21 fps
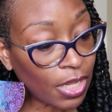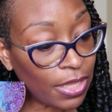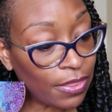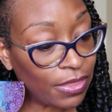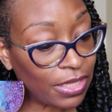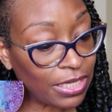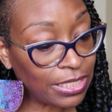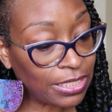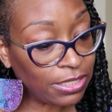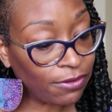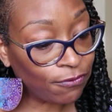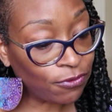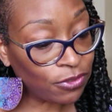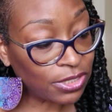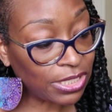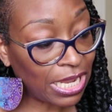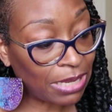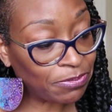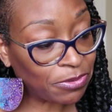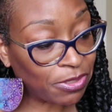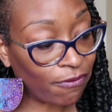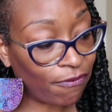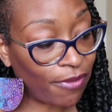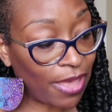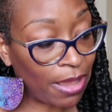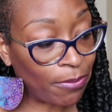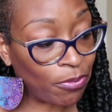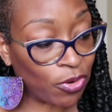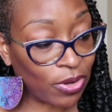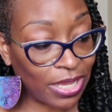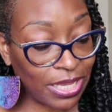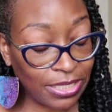the different types of
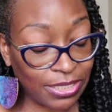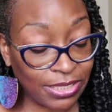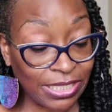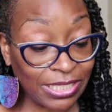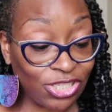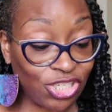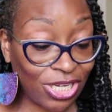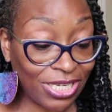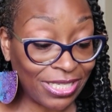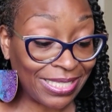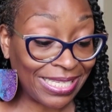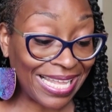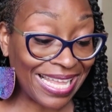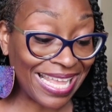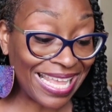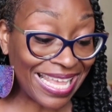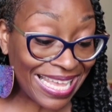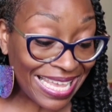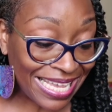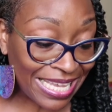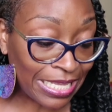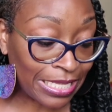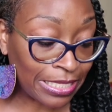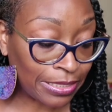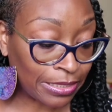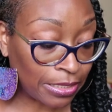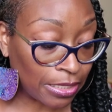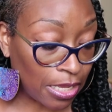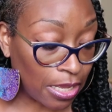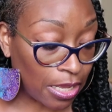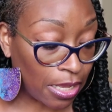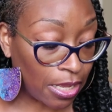fabric suggested
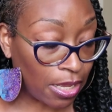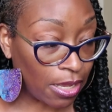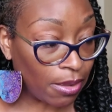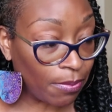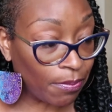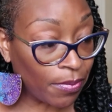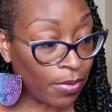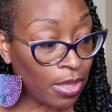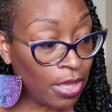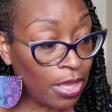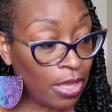is our